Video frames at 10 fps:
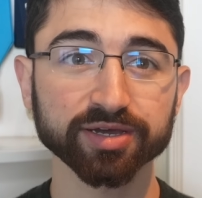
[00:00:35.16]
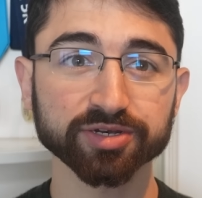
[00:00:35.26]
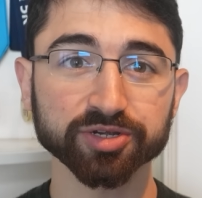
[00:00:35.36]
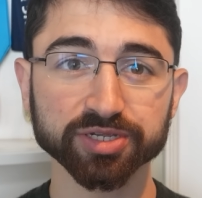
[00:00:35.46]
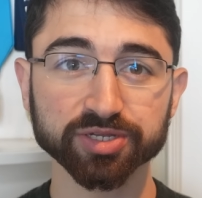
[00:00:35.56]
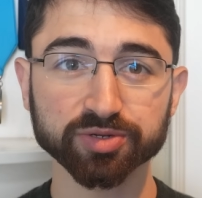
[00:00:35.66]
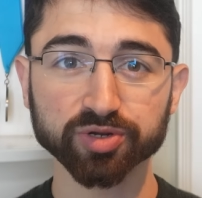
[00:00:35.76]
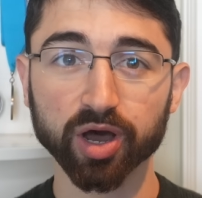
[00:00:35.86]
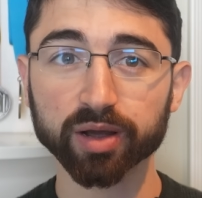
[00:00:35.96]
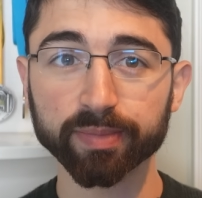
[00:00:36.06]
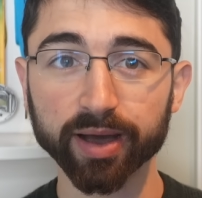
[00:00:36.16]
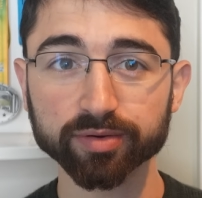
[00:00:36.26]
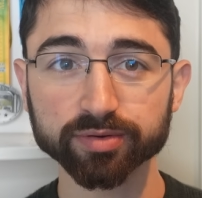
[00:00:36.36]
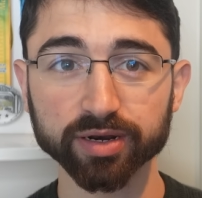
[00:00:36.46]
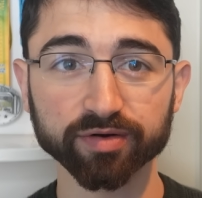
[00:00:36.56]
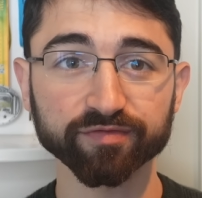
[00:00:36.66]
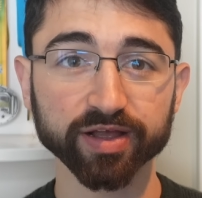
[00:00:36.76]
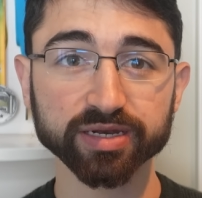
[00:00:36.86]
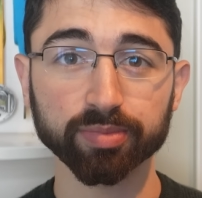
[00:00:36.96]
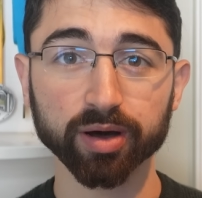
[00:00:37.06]
just to talk about and
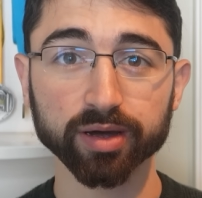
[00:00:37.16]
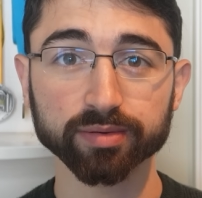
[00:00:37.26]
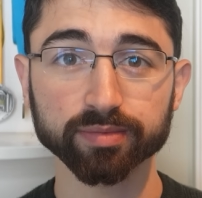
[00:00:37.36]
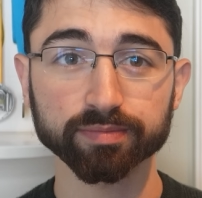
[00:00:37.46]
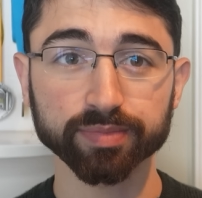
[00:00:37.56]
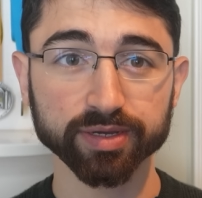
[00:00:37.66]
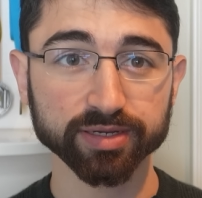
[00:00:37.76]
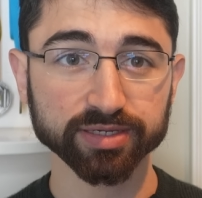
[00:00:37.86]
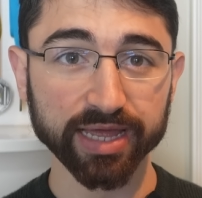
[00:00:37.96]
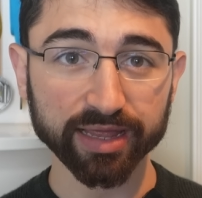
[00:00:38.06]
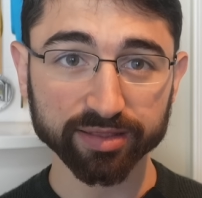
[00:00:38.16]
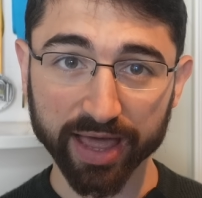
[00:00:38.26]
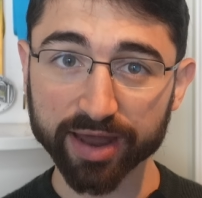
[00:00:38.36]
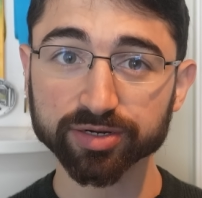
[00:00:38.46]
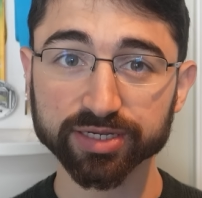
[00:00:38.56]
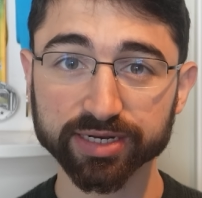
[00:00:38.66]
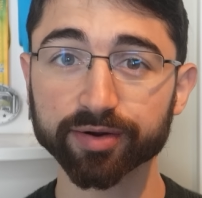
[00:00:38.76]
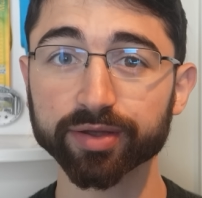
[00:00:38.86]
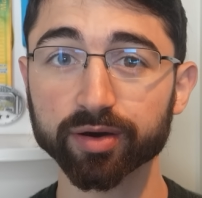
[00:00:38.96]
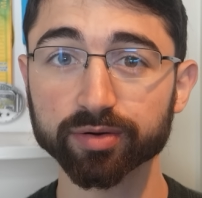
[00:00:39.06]
reflect upon, because that latter
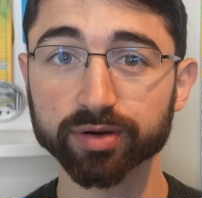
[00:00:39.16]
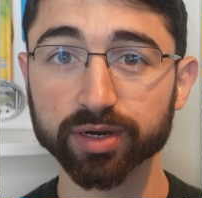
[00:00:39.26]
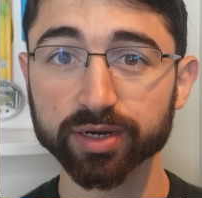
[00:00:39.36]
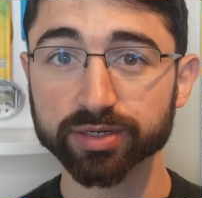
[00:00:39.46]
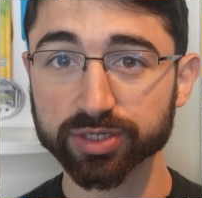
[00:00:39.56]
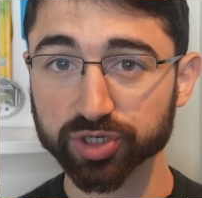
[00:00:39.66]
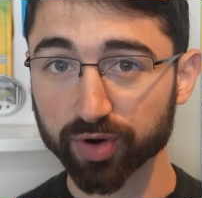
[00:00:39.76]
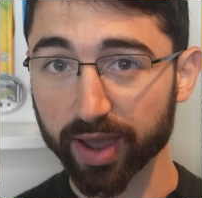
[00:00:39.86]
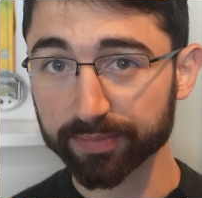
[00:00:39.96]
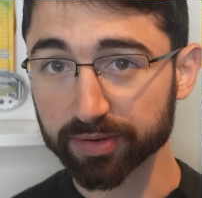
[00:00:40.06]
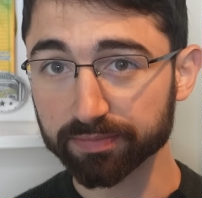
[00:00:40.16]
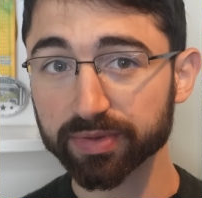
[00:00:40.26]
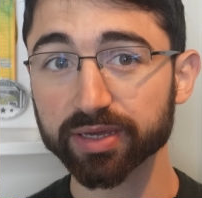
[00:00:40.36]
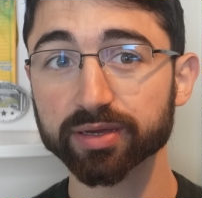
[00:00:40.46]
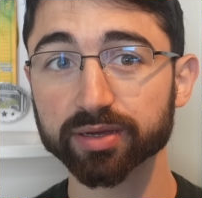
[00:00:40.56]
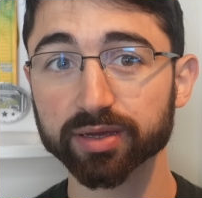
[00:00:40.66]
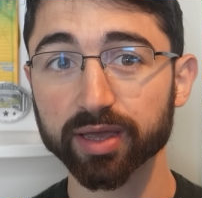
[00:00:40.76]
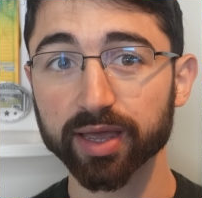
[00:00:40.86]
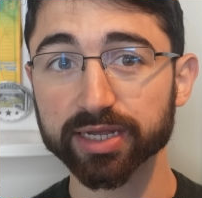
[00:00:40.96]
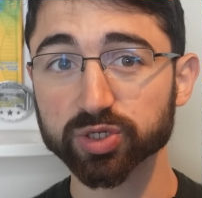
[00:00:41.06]
scenario described me
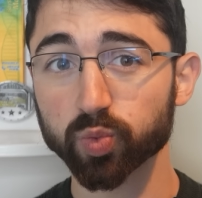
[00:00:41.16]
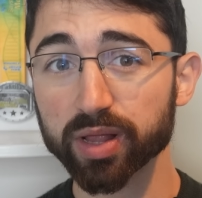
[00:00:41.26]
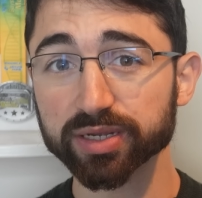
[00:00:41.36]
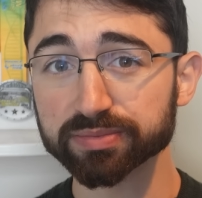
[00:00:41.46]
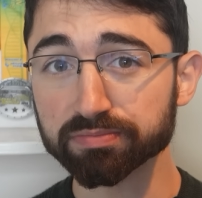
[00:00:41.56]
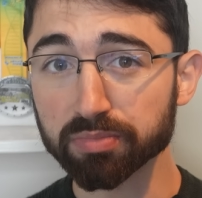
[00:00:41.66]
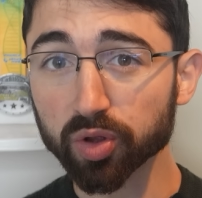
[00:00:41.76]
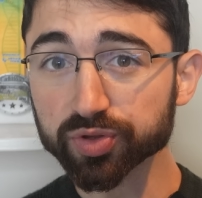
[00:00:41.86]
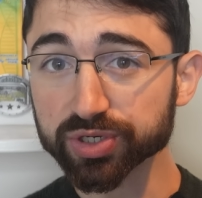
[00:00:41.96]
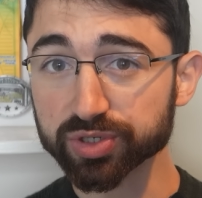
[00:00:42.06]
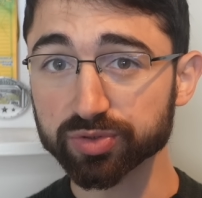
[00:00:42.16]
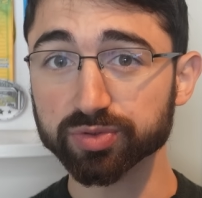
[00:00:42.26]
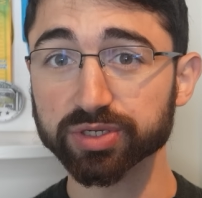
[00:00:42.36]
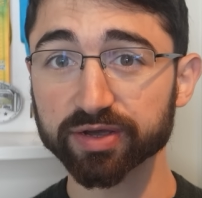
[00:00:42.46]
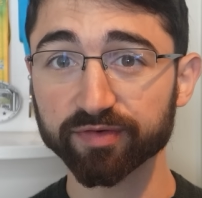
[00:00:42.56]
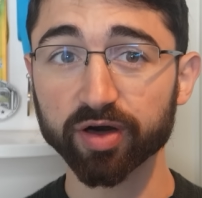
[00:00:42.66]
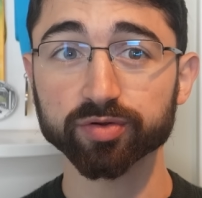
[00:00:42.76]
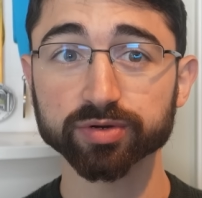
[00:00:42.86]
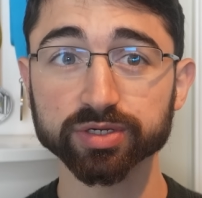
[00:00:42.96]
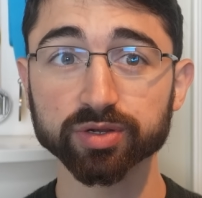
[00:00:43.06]
as well as multitudes of
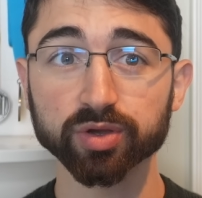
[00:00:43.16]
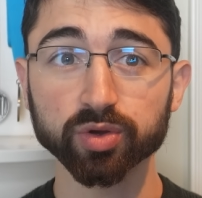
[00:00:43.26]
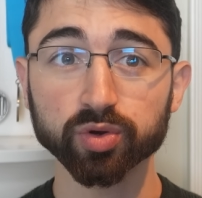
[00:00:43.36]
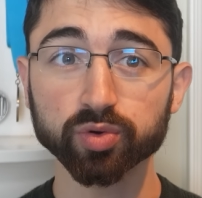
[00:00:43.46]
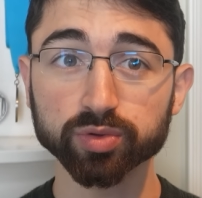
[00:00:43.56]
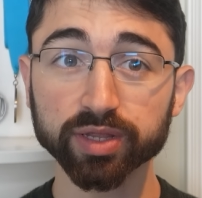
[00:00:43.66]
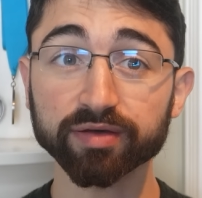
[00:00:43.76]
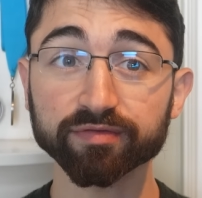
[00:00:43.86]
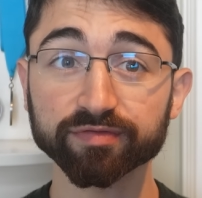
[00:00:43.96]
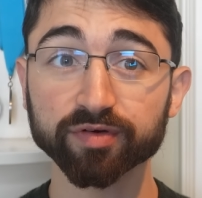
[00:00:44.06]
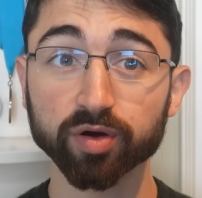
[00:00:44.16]
others who live